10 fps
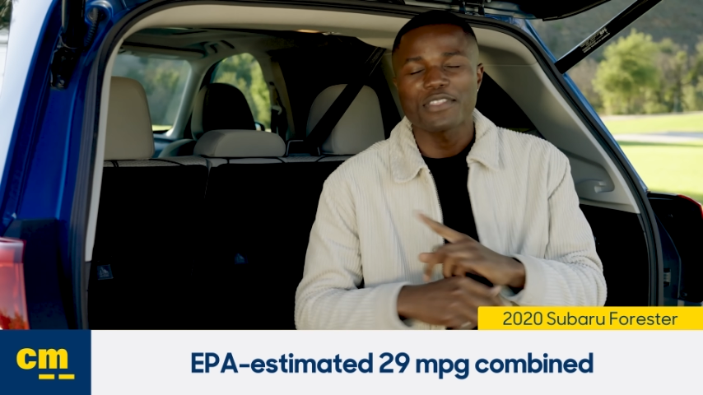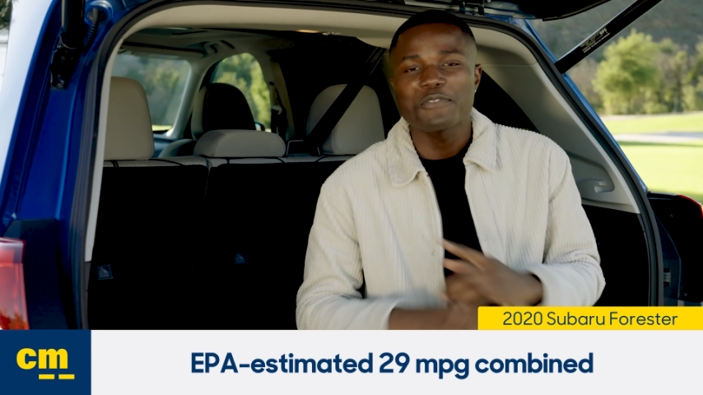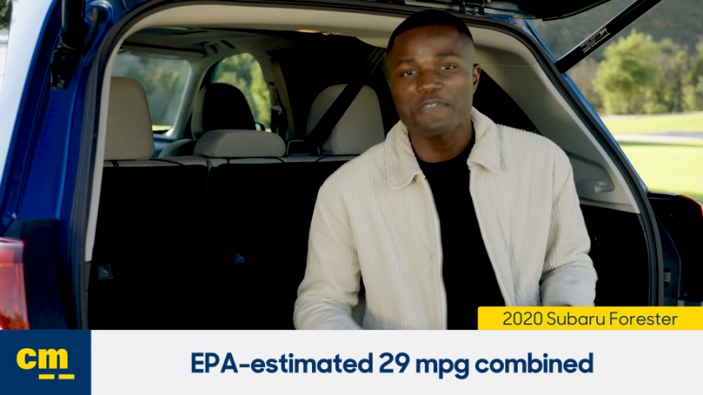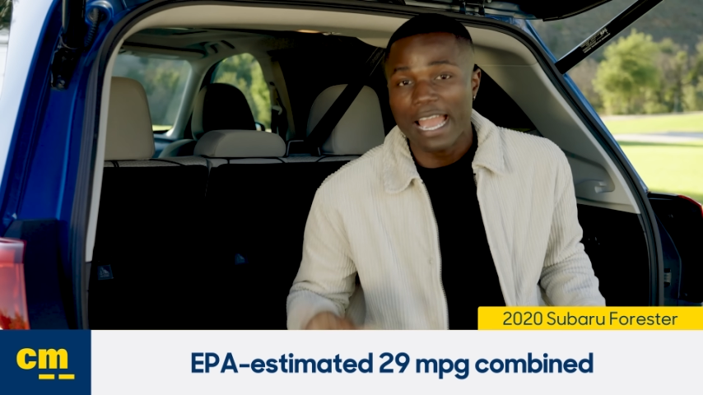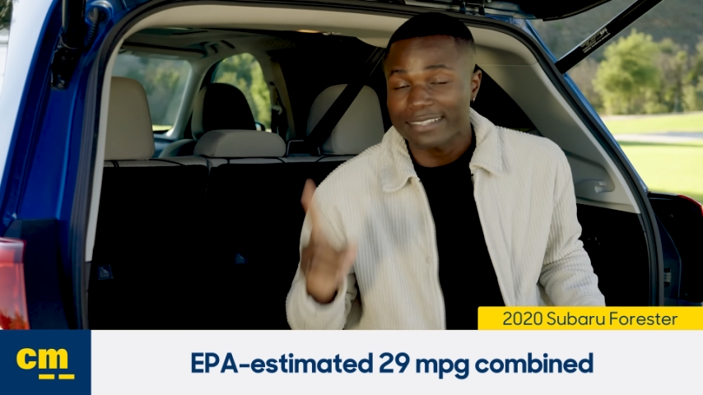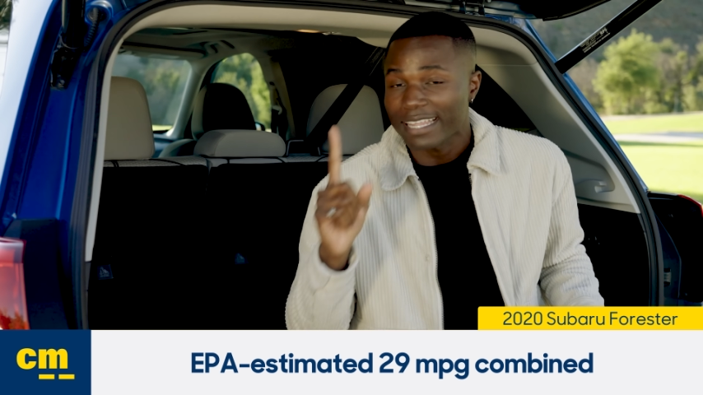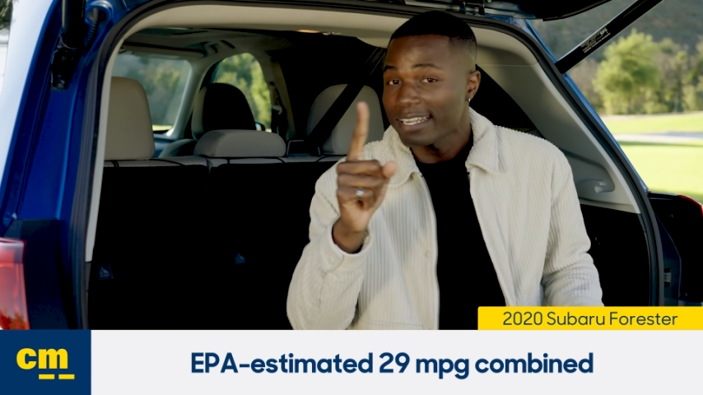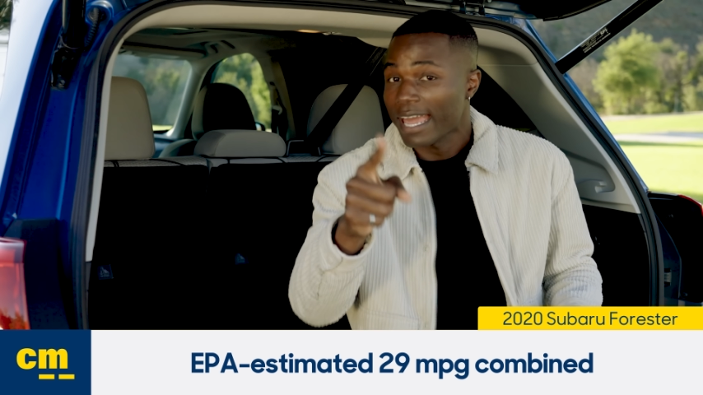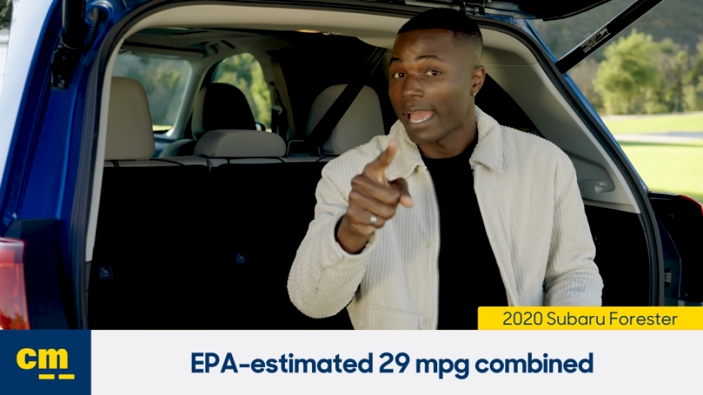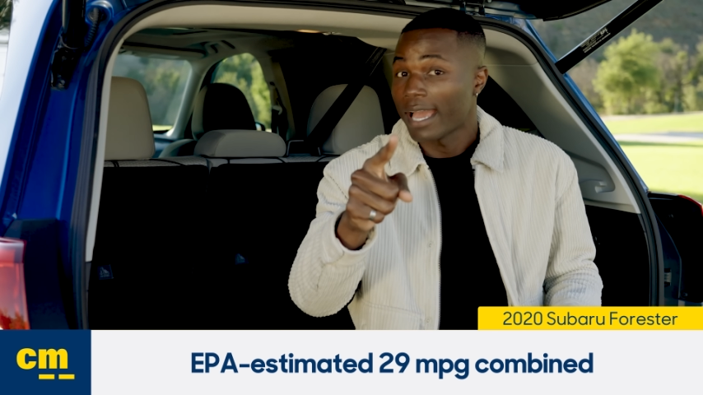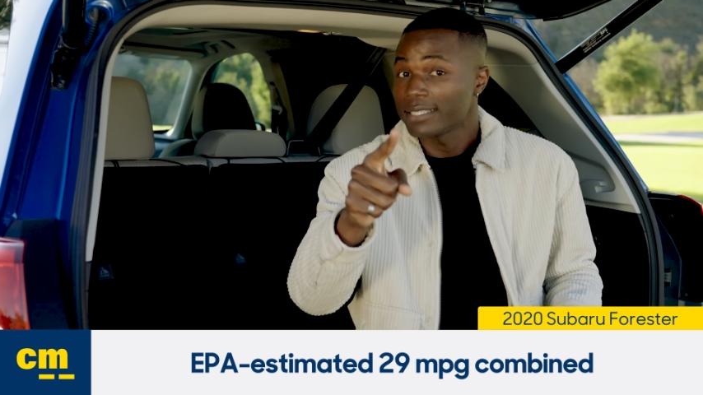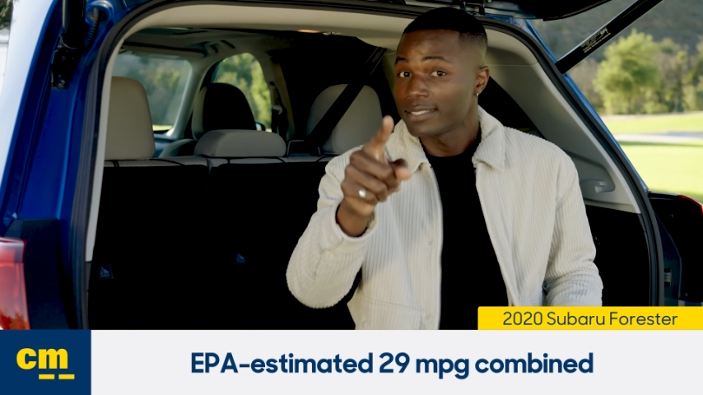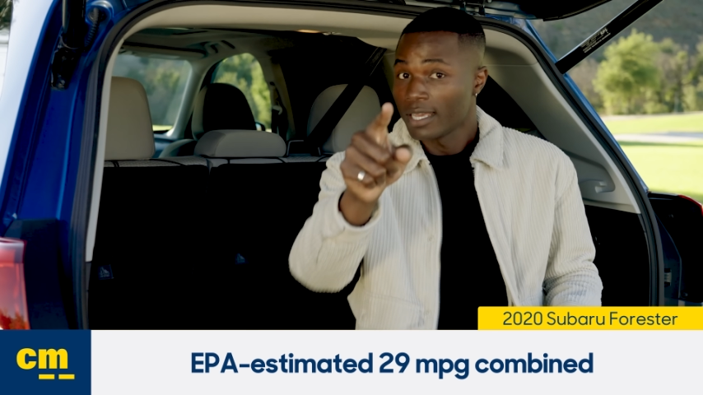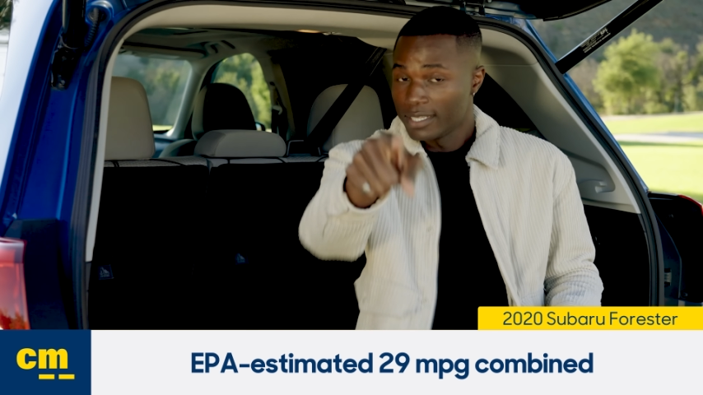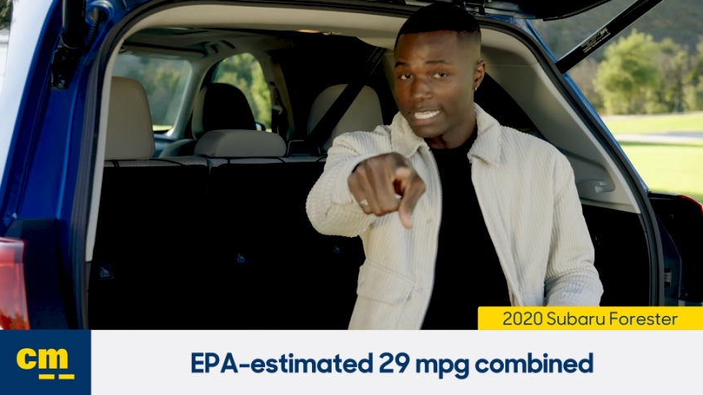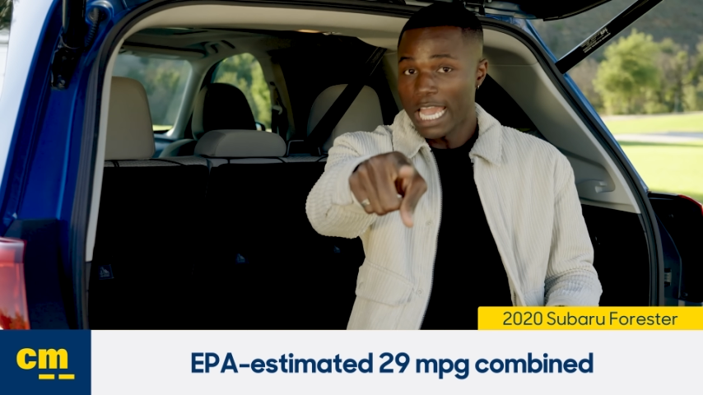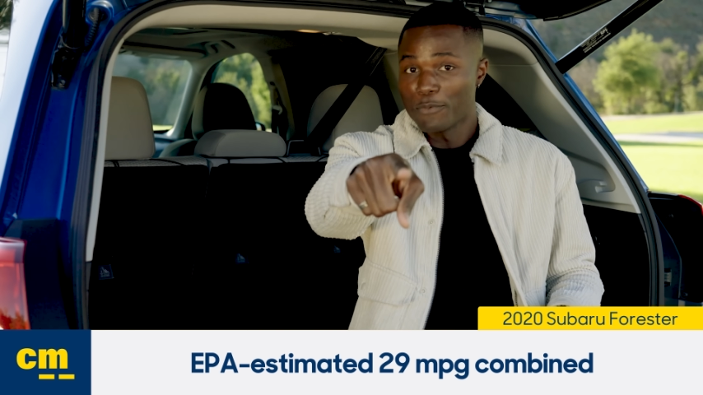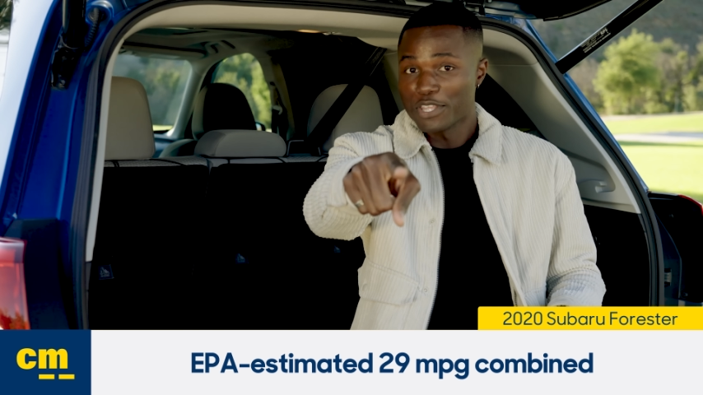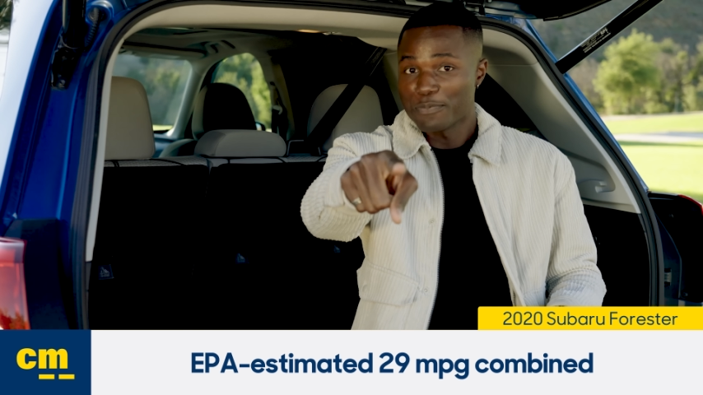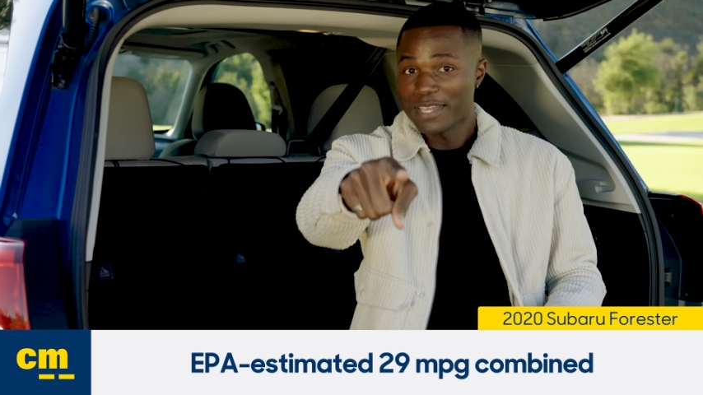the fact that it has, say it
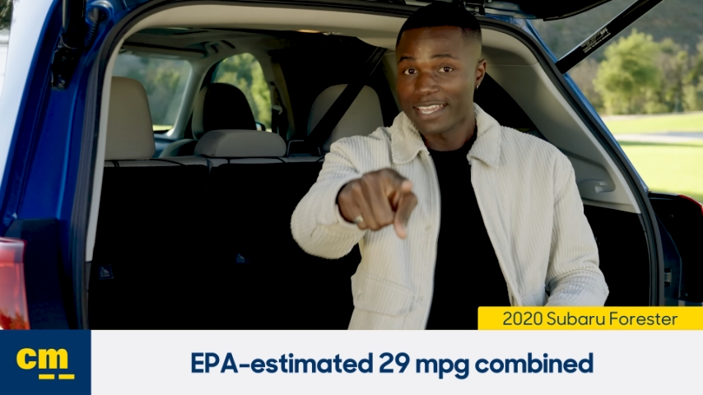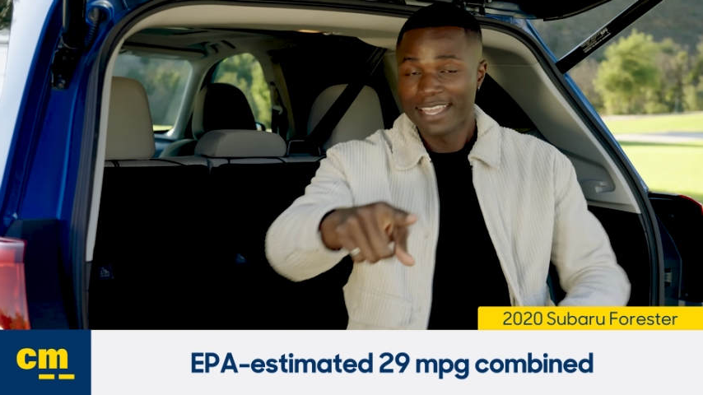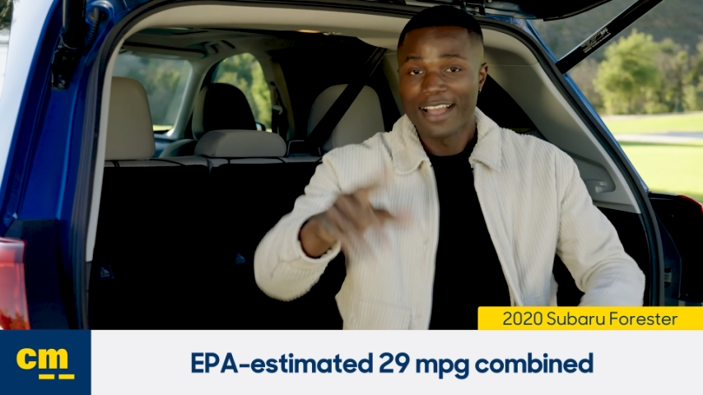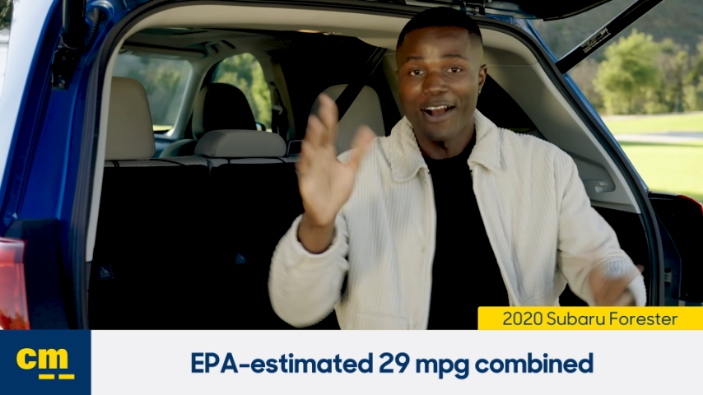with me,